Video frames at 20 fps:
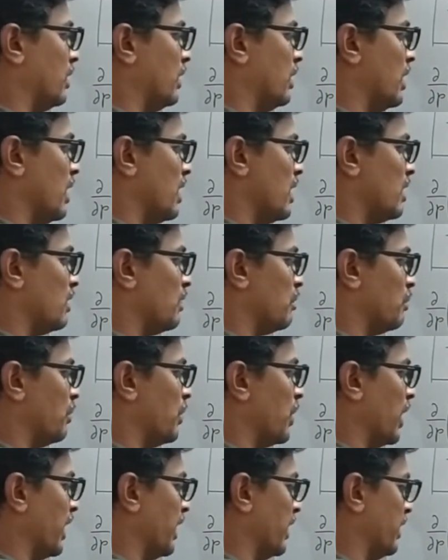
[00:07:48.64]
del
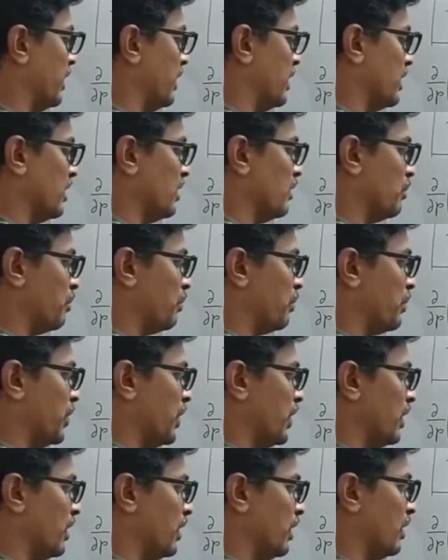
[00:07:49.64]
by del
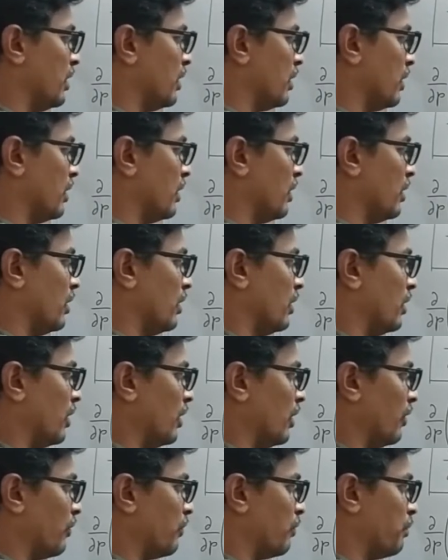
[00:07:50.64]
P
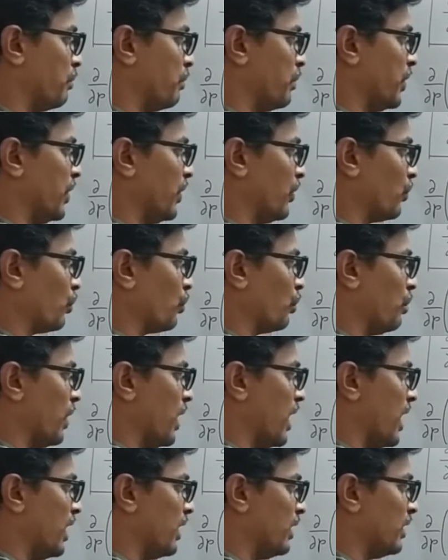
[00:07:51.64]
of P
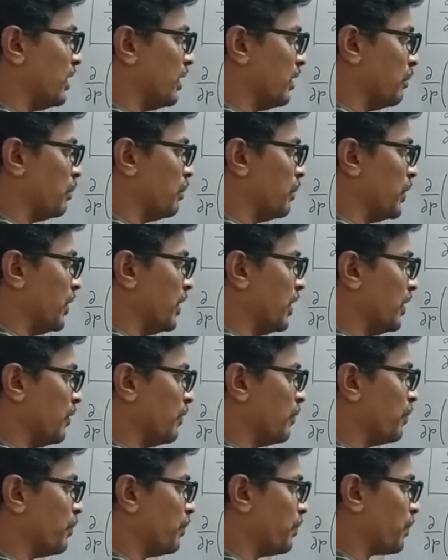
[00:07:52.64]
square
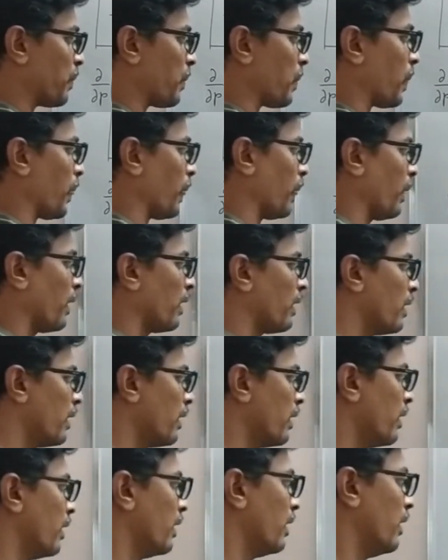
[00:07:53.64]
dP
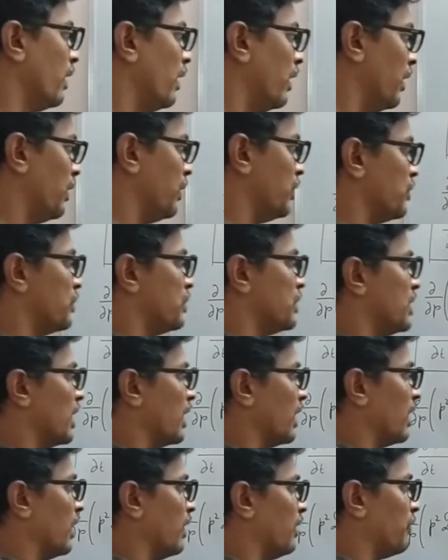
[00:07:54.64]
into
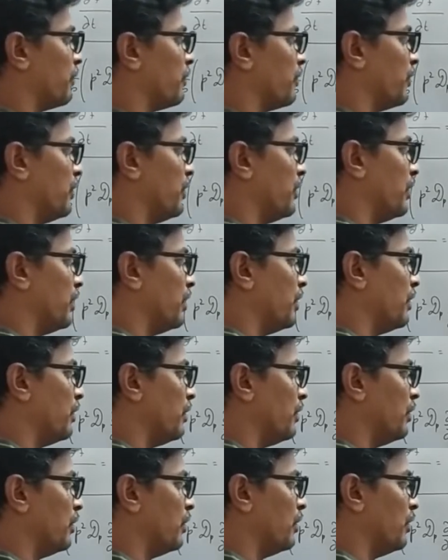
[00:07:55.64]
del F
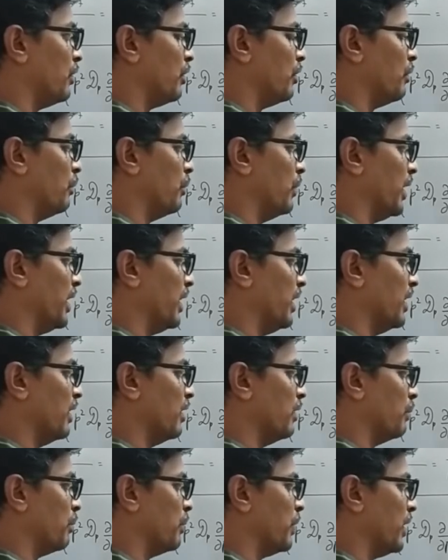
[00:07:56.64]
by
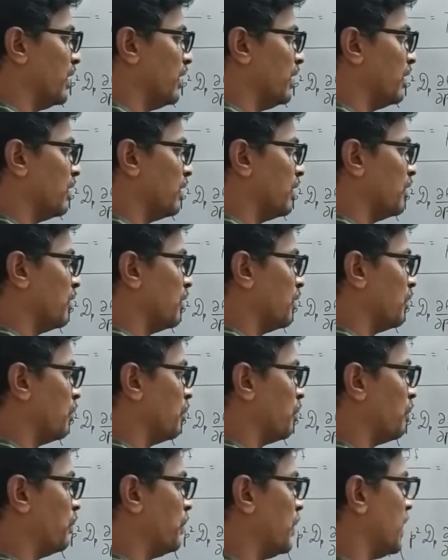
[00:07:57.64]
del P
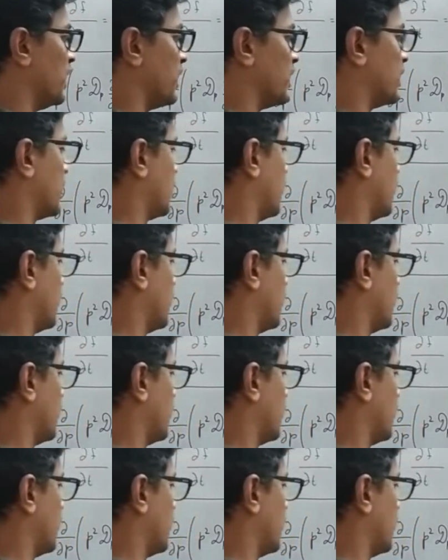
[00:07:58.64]
plus